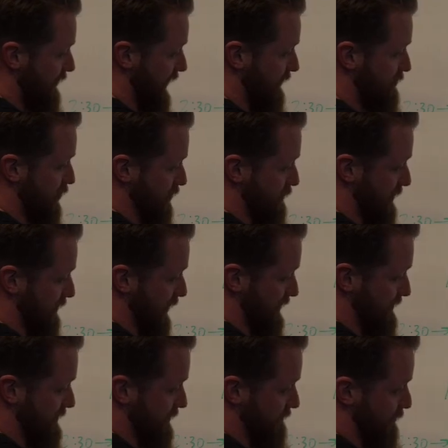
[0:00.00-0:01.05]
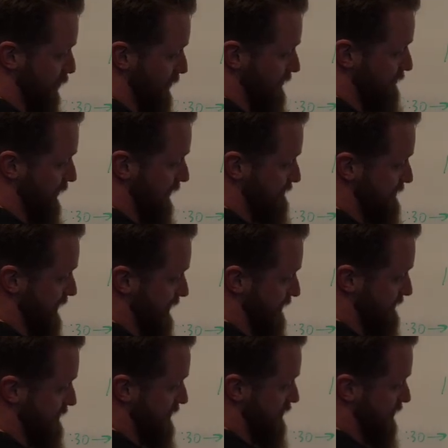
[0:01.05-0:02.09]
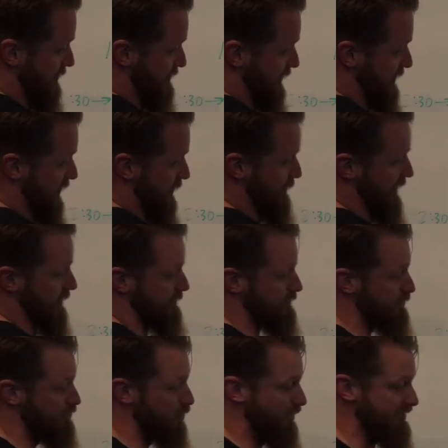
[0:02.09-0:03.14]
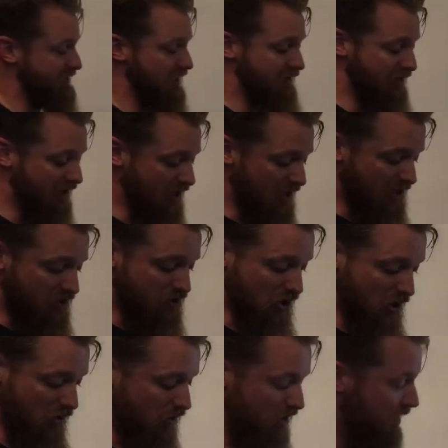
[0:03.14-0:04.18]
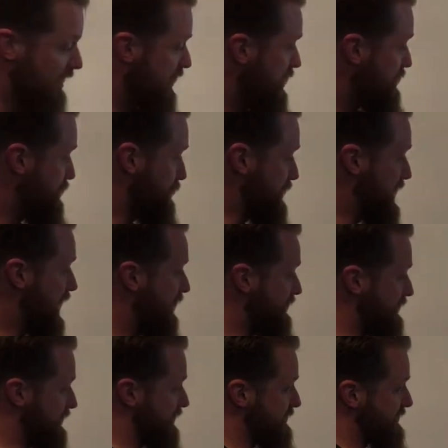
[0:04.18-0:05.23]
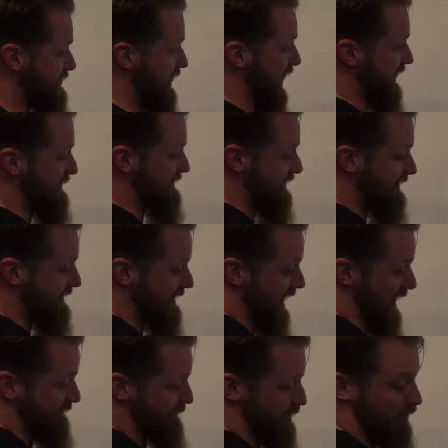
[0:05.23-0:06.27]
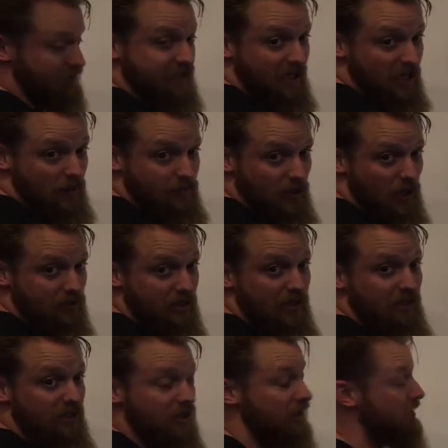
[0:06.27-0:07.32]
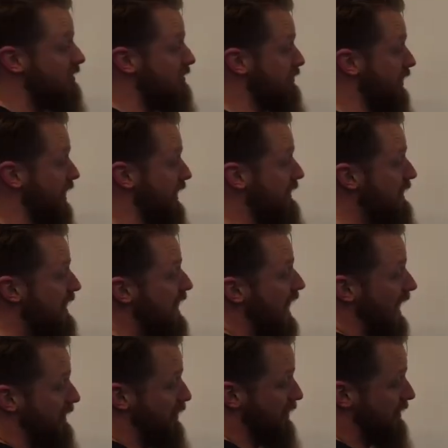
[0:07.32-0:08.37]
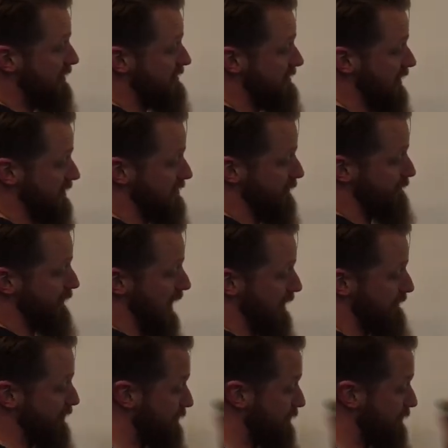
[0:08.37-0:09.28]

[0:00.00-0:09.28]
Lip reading: that took me less than 45 seconds here because I came out at a 227. So the reality is I didn't have to go 10 unbroken. Okay? I could have stuck to 5